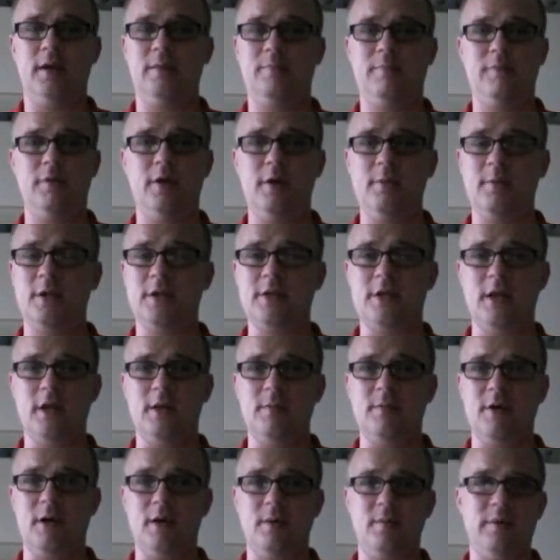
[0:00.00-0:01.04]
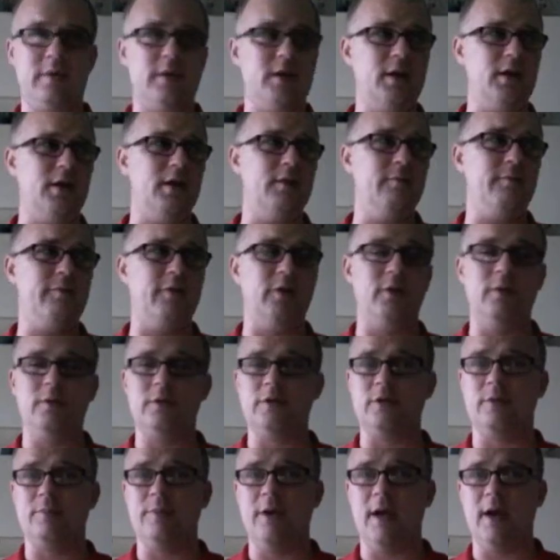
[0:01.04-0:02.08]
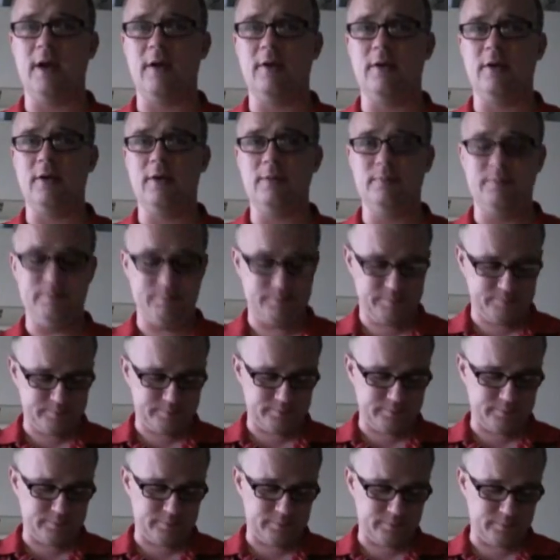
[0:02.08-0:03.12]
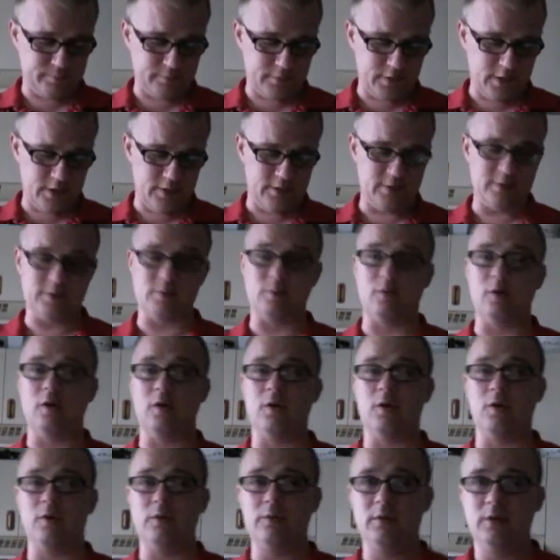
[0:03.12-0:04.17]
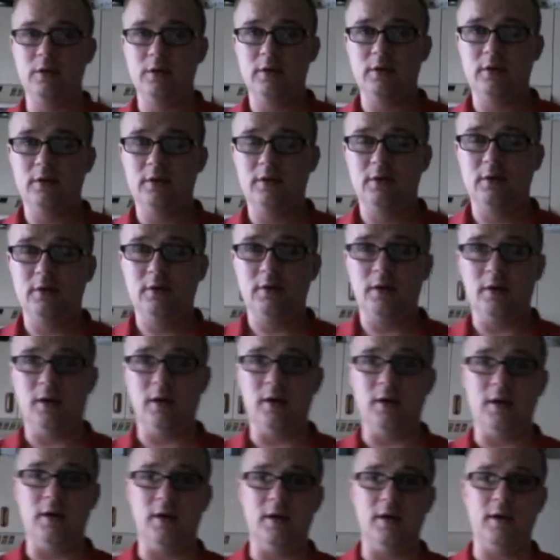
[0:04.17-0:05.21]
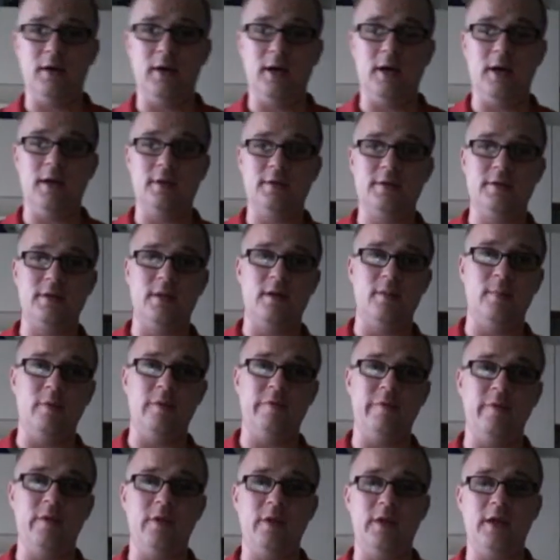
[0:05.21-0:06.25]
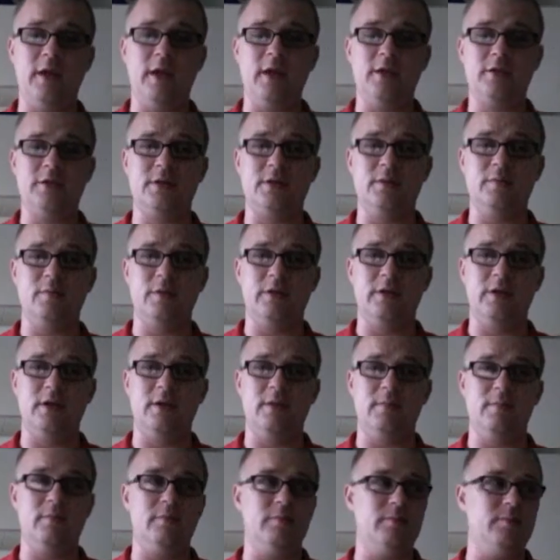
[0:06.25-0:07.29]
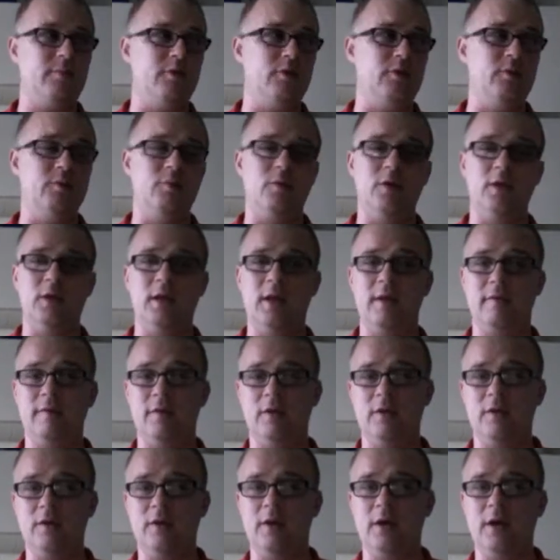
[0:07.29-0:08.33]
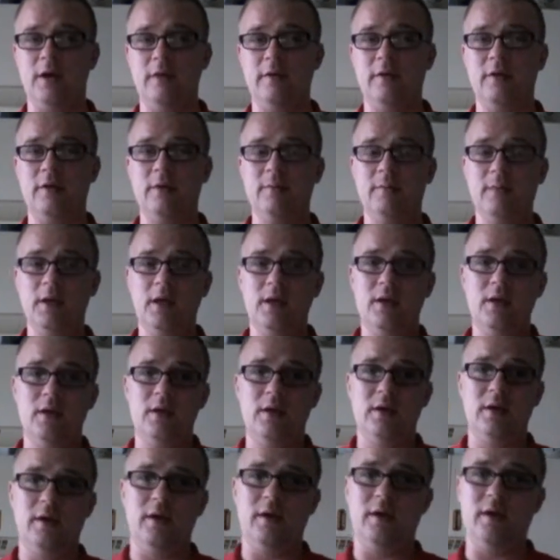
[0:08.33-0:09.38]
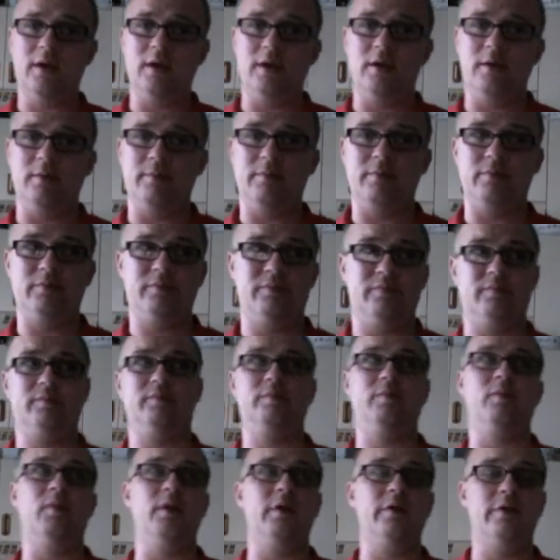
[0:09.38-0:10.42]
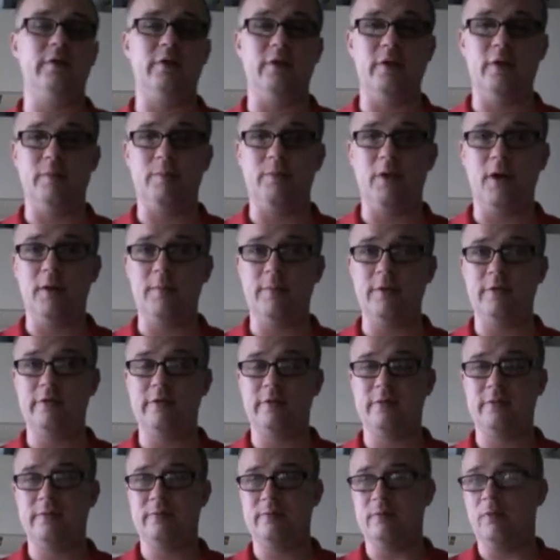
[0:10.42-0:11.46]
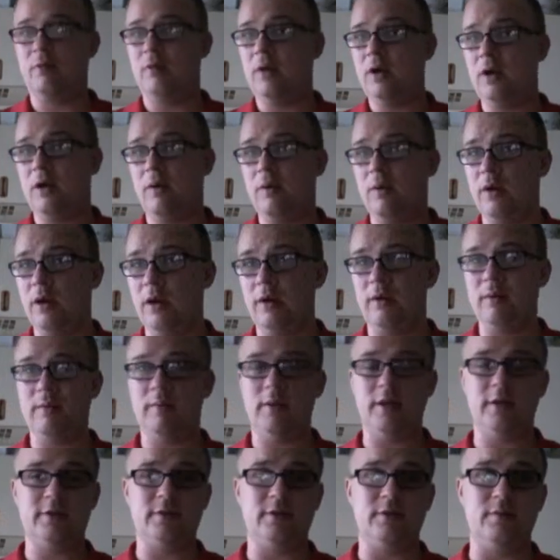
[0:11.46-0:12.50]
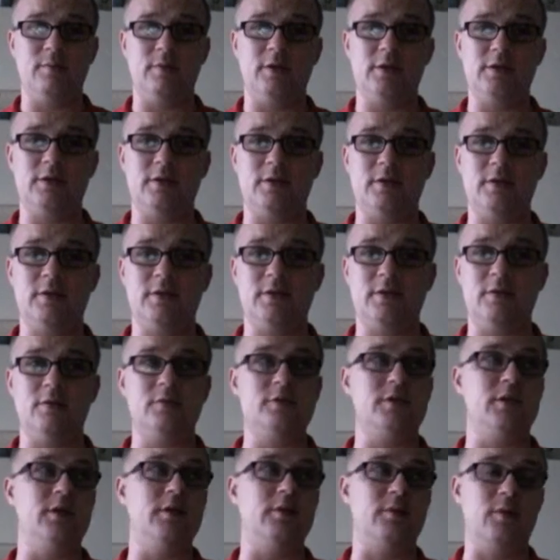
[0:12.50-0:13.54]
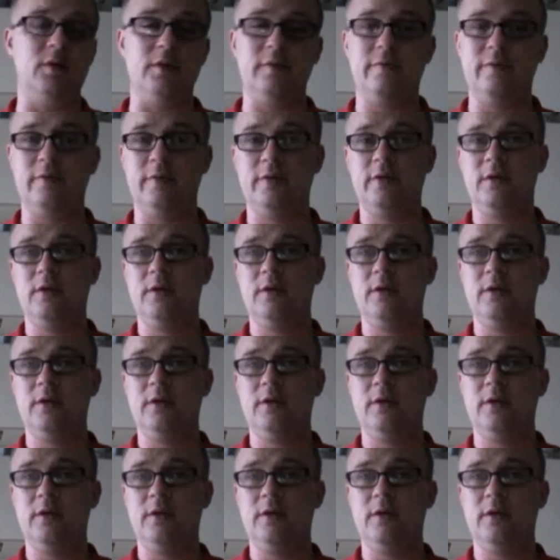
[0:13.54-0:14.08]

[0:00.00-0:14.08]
pretty much anybody with any influence or power in this world has some affiliation with them on one level or another. What is their purpose? We don't know. That's the reason it's so secretive.